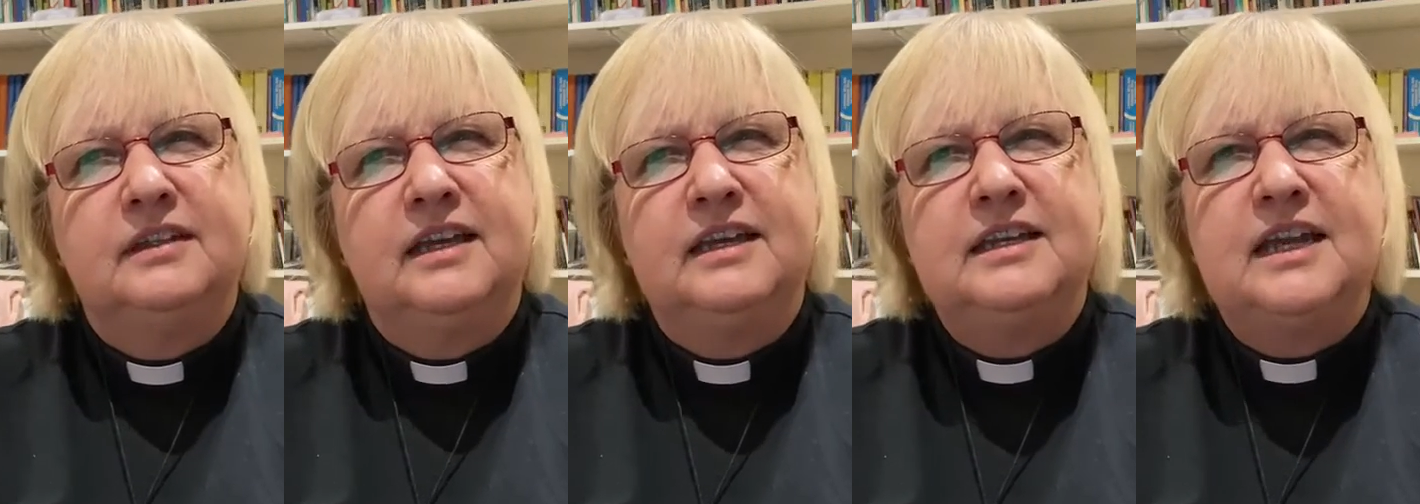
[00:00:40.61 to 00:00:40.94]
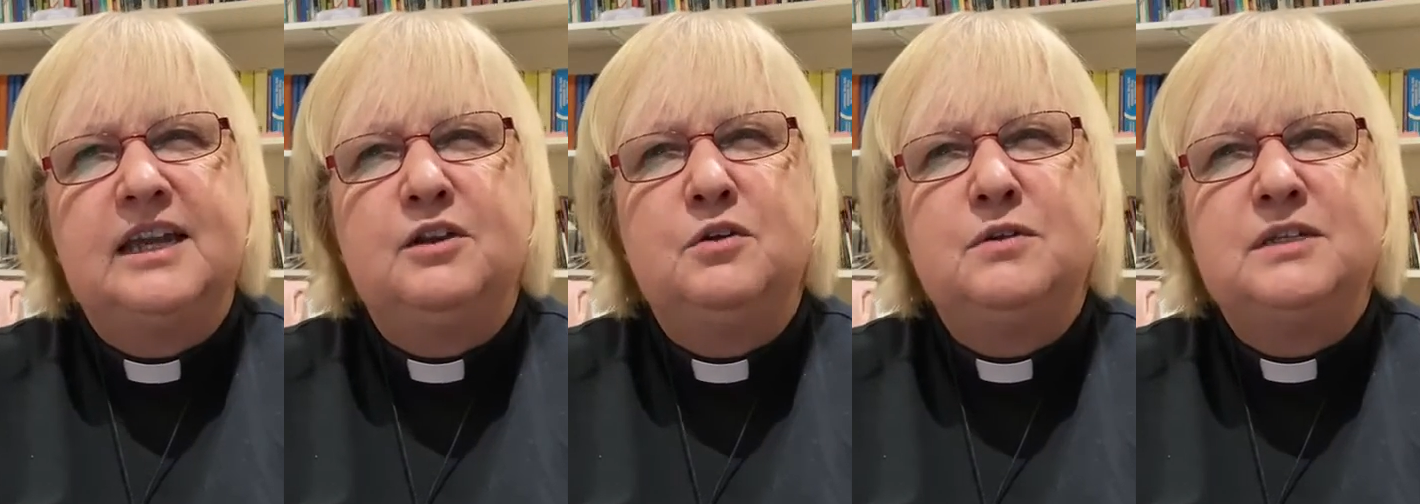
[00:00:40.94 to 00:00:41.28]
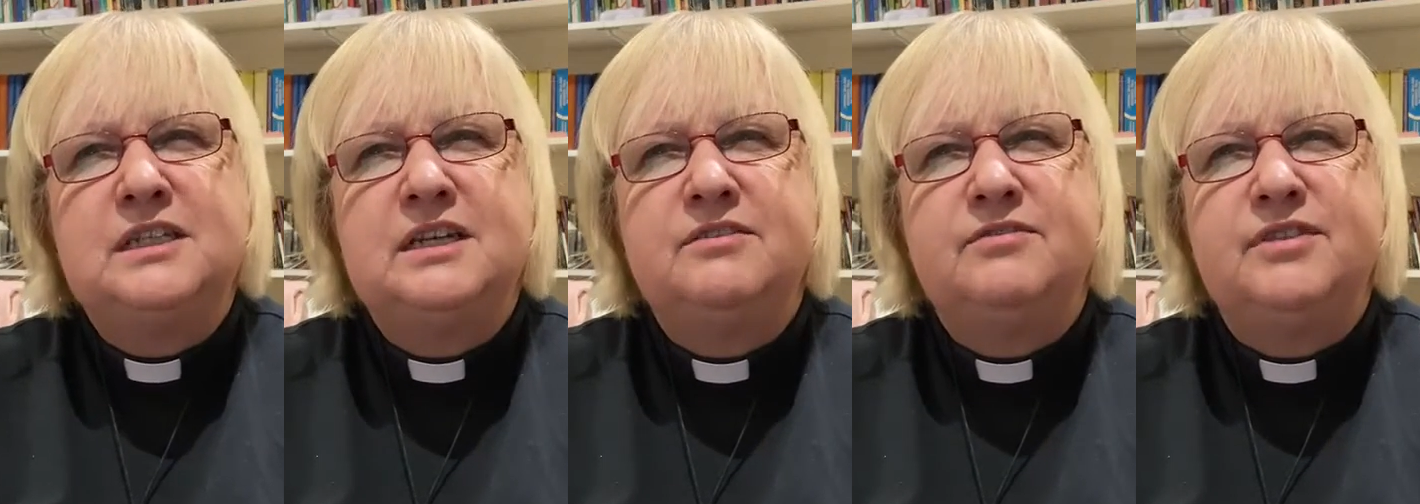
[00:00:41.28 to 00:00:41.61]
And I always
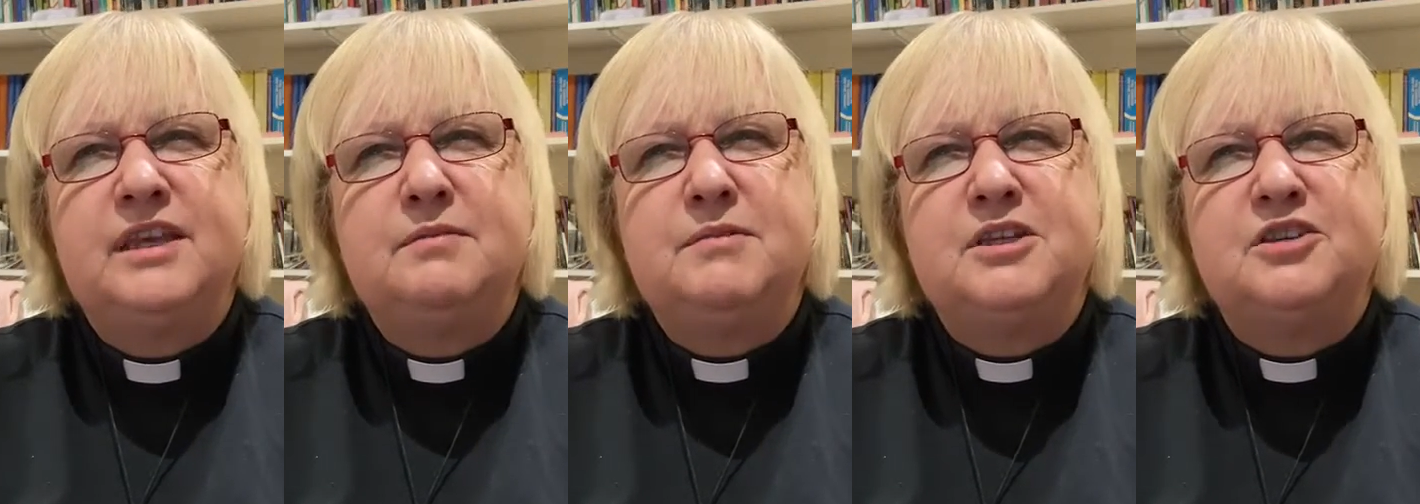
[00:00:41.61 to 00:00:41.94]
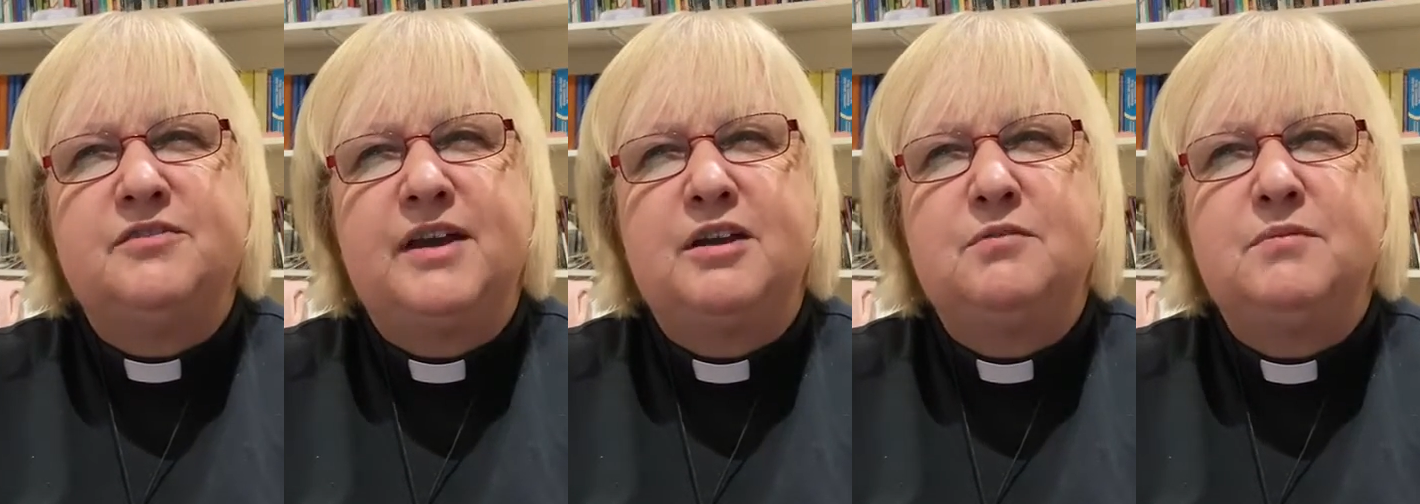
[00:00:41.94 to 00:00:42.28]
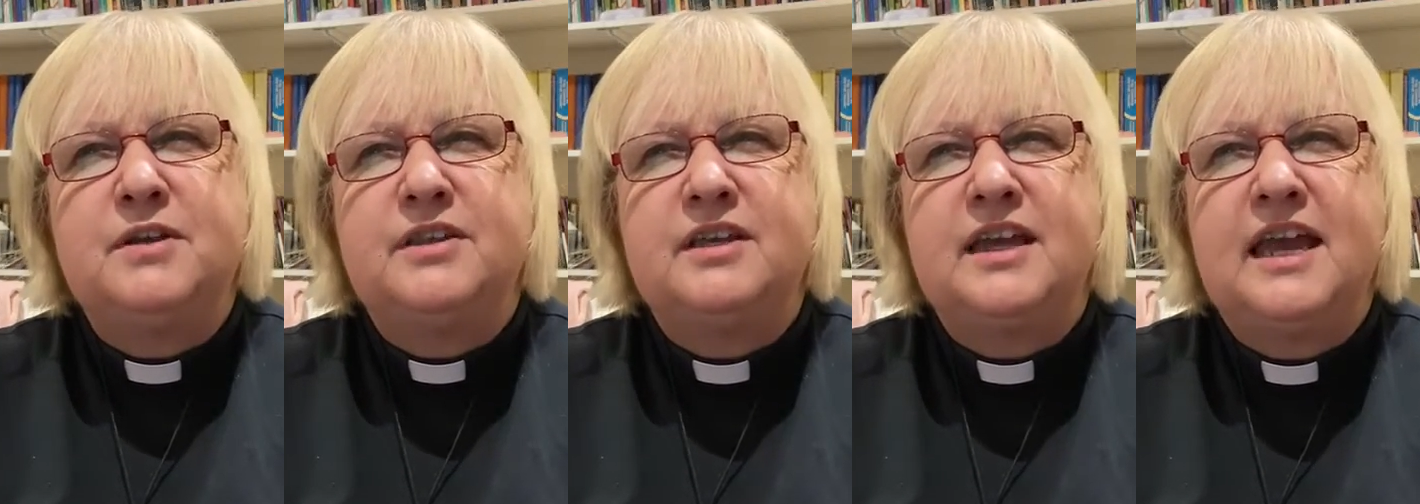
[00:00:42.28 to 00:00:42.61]
love the image of how a
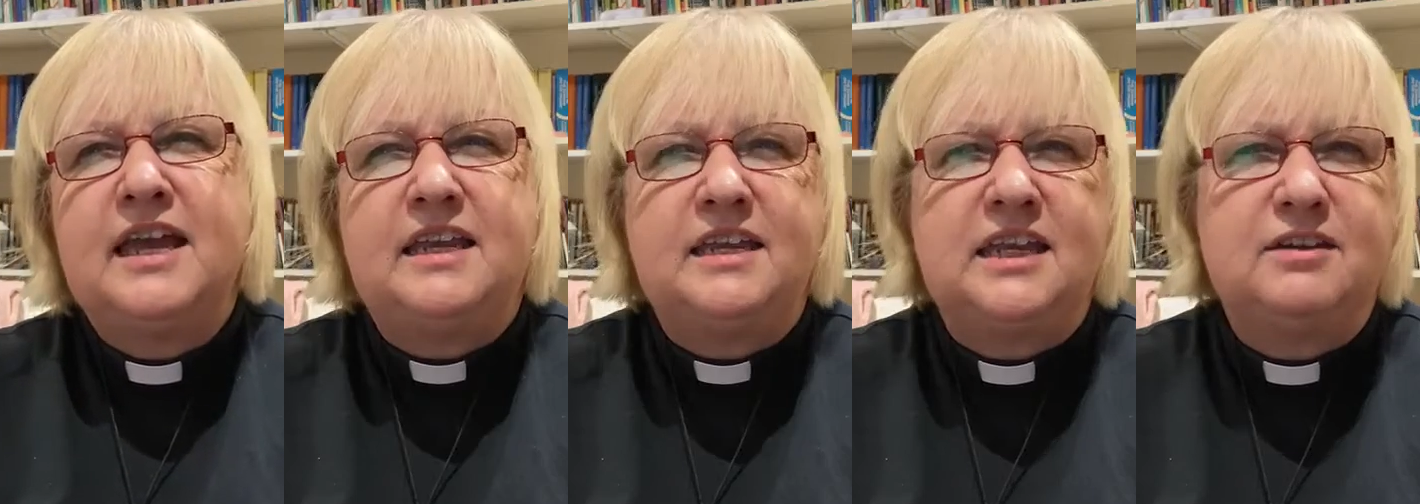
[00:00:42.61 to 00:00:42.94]
mother hen